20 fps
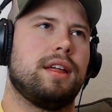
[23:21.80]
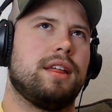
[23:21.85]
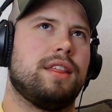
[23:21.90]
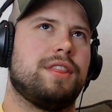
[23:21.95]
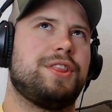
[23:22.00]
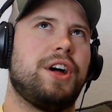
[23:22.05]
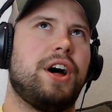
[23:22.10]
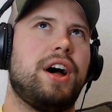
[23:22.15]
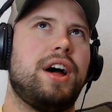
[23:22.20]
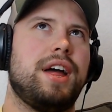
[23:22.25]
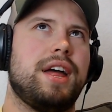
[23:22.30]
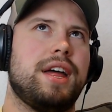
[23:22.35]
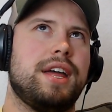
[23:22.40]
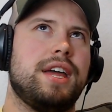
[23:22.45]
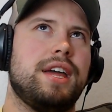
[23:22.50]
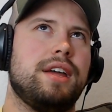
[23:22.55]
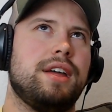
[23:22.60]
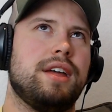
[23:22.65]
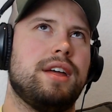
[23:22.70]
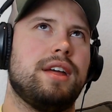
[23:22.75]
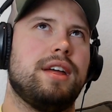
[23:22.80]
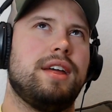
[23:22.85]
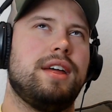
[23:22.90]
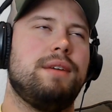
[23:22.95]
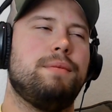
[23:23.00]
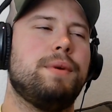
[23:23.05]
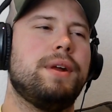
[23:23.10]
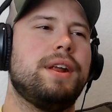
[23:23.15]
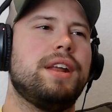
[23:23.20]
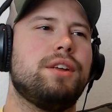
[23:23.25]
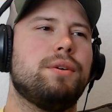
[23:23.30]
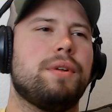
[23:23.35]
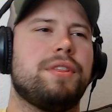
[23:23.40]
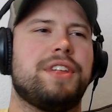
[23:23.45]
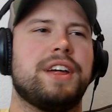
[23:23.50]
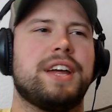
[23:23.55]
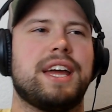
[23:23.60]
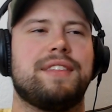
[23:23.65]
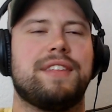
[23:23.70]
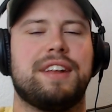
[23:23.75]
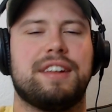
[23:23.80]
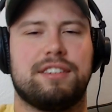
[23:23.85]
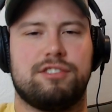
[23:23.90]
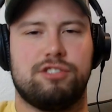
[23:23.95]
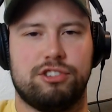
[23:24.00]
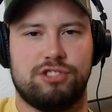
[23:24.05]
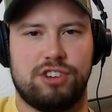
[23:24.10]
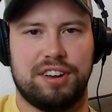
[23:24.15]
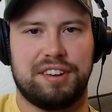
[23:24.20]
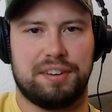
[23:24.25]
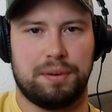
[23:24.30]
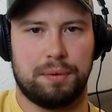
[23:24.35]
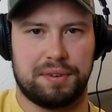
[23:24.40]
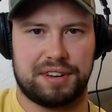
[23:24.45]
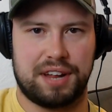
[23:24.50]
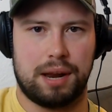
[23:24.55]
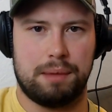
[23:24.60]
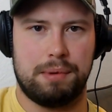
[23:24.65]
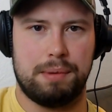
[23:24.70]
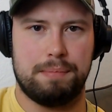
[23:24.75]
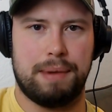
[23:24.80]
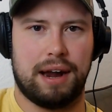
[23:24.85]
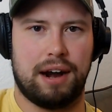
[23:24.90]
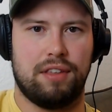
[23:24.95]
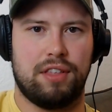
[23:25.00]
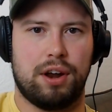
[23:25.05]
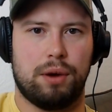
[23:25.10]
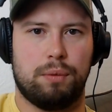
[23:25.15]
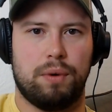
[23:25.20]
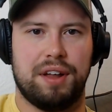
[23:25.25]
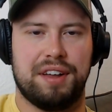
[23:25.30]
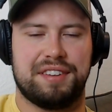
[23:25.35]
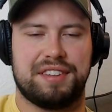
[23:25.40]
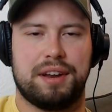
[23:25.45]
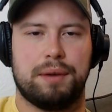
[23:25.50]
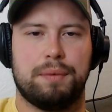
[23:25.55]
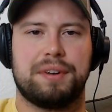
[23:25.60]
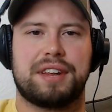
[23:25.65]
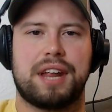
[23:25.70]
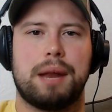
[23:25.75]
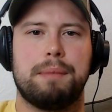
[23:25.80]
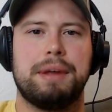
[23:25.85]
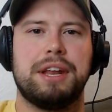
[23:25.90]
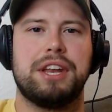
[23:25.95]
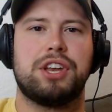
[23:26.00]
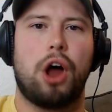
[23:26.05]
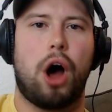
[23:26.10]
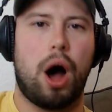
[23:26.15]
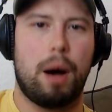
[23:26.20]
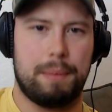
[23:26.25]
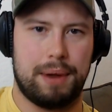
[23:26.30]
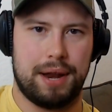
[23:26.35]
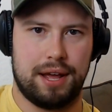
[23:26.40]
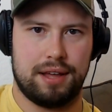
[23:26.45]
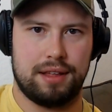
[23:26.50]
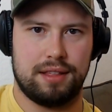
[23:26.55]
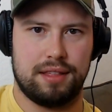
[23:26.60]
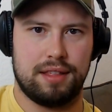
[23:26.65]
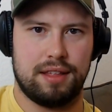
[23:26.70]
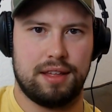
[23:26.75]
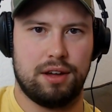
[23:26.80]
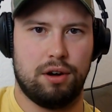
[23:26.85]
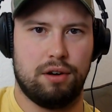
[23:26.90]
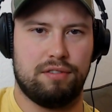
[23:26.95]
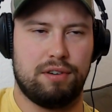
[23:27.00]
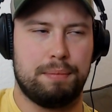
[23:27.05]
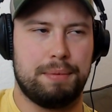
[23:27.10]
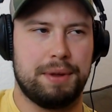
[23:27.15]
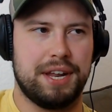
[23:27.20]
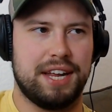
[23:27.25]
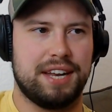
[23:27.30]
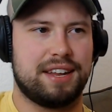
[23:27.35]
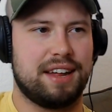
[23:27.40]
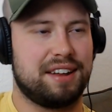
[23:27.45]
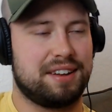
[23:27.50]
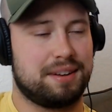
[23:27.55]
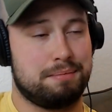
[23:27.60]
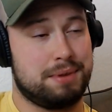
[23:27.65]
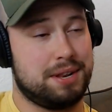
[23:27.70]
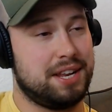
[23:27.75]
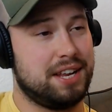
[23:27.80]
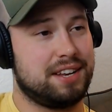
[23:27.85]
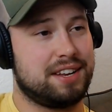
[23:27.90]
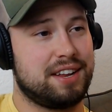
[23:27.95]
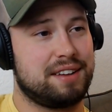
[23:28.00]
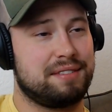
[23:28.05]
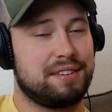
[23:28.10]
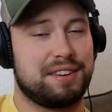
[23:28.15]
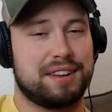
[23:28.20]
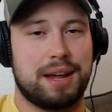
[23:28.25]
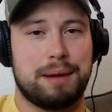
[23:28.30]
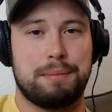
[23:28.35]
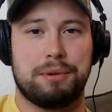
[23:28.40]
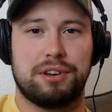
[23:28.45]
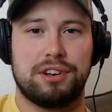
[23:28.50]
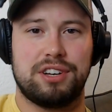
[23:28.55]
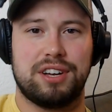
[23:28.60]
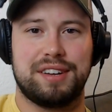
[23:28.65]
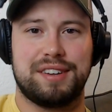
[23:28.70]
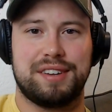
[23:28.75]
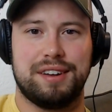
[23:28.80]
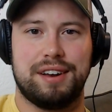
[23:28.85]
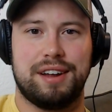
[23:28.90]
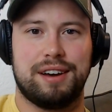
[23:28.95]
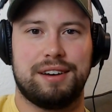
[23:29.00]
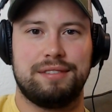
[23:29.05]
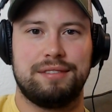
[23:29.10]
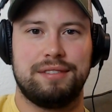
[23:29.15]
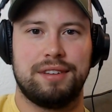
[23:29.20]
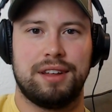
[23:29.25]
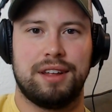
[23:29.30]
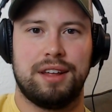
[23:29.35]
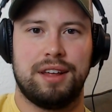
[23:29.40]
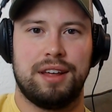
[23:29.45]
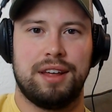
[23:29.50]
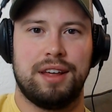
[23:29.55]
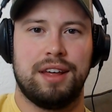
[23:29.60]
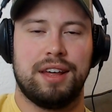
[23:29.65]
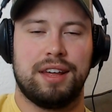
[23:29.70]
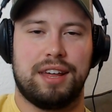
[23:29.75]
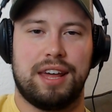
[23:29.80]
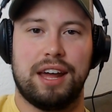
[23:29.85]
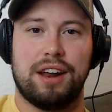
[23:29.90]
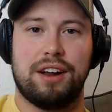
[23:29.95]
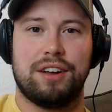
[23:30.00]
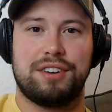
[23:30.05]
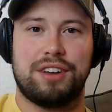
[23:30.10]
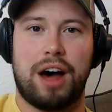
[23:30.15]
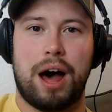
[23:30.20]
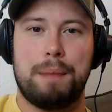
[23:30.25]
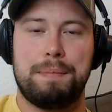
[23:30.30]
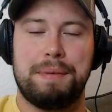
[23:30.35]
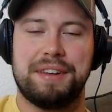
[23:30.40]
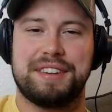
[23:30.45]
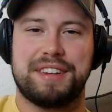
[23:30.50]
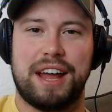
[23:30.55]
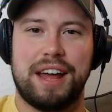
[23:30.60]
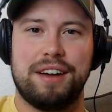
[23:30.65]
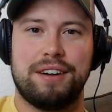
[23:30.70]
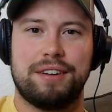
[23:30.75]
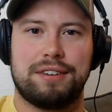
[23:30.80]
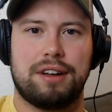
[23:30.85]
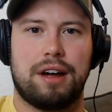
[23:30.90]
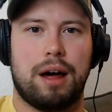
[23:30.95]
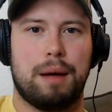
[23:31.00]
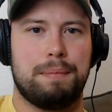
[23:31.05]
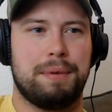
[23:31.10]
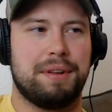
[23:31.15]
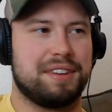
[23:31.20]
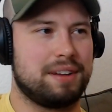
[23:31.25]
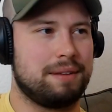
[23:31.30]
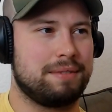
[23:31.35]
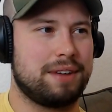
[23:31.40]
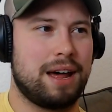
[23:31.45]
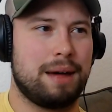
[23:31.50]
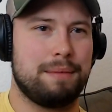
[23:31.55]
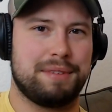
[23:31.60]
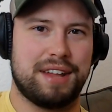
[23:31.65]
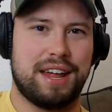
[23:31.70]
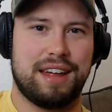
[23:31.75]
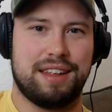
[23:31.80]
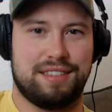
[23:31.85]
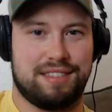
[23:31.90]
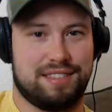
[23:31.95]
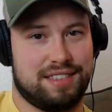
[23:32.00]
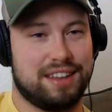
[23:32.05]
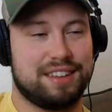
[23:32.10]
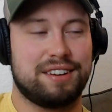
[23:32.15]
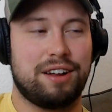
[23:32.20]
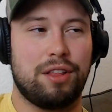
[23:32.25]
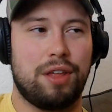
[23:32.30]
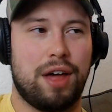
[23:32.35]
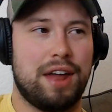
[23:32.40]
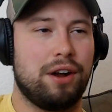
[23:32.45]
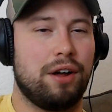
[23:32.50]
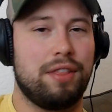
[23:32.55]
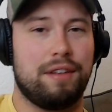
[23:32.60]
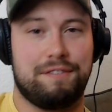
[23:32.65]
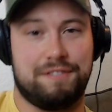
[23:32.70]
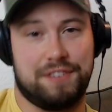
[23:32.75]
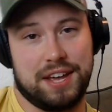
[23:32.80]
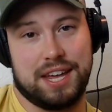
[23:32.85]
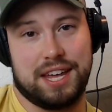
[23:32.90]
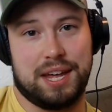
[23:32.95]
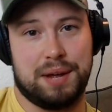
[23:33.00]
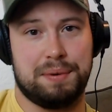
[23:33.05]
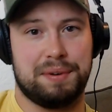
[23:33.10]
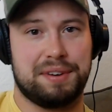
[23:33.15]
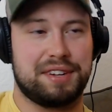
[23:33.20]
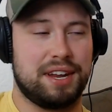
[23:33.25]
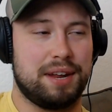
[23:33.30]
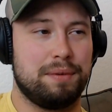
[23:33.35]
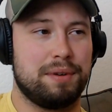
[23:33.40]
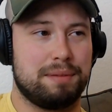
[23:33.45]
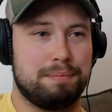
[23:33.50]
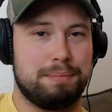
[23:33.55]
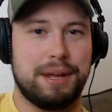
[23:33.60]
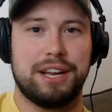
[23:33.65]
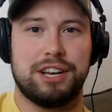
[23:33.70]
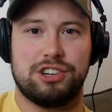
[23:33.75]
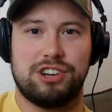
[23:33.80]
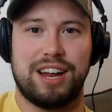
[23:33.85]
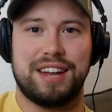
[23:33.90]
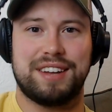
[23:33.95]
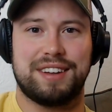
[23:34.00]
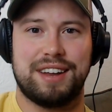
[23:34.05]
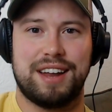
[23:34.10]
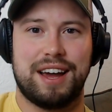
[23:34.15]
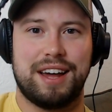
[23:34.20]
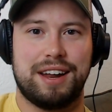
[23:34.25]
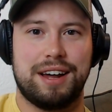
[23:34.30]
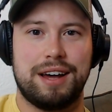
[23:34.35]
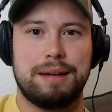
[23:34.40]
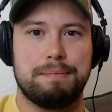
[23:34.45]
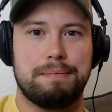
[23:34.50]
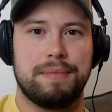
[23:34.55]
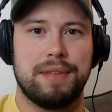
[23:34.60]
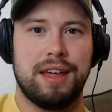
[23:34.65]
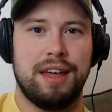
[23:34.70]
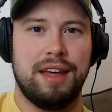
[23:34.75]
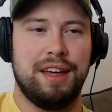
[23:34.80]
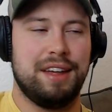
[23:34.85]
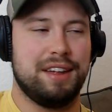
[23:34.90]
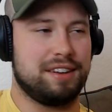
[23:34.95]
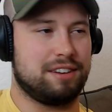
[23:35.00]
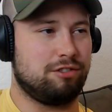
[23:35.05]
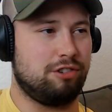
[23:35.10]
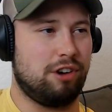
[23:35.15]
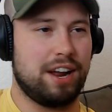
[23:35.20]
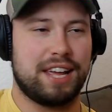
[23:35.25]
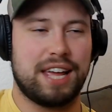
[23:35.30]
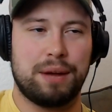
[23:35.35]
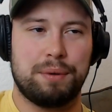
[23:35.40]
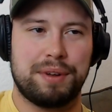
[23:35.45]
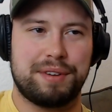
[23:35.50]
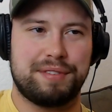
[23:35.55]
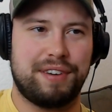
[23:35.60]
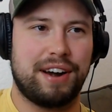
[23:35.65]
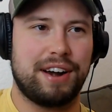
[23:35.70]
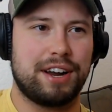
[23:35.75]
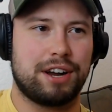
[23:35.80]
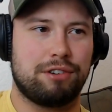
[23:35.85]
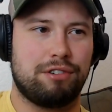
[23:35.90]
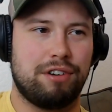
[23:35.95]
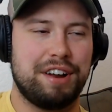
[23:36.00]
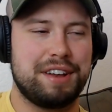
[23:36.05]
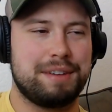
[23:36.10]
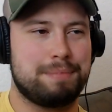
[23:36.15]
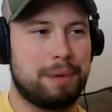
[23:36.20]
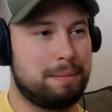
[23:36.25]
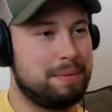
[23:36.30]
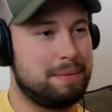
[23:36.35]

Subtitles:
thought he went into it thinking that his jiu-jitsu was going to be better than it was, that it was going to be dominant over Benitez, and Benitez was able to just, get on top and stay on top, and sometimes that's all. And on the feet, he was beating Jason Knight up. His striking was very crisp.